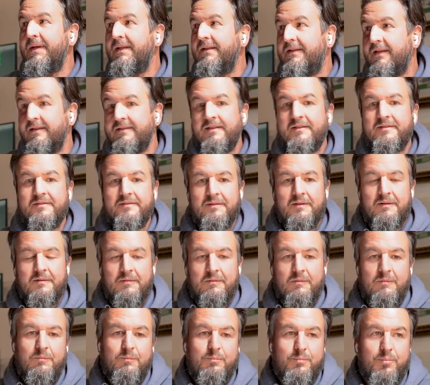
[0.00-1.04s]
this is.
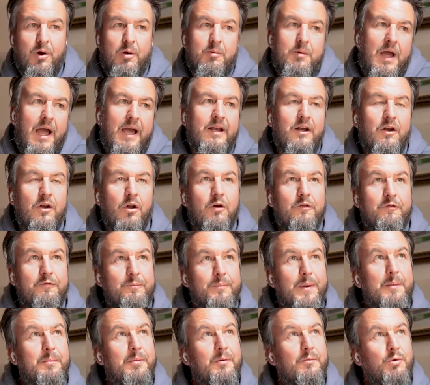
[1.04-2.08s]
I don't know if
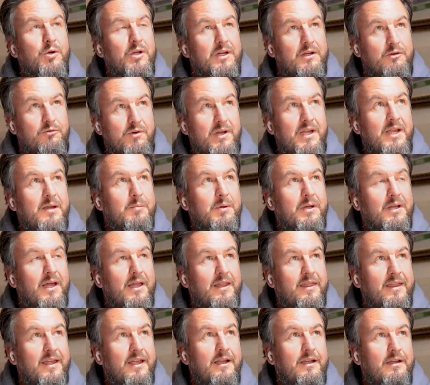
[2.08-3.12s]
people would agree, but I
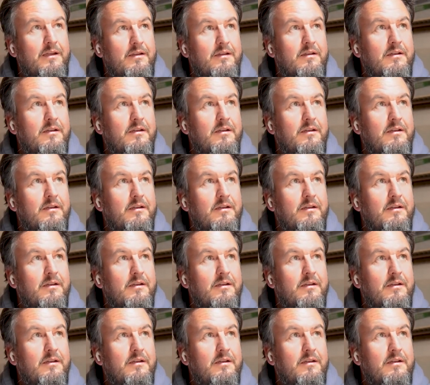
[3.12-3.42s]
think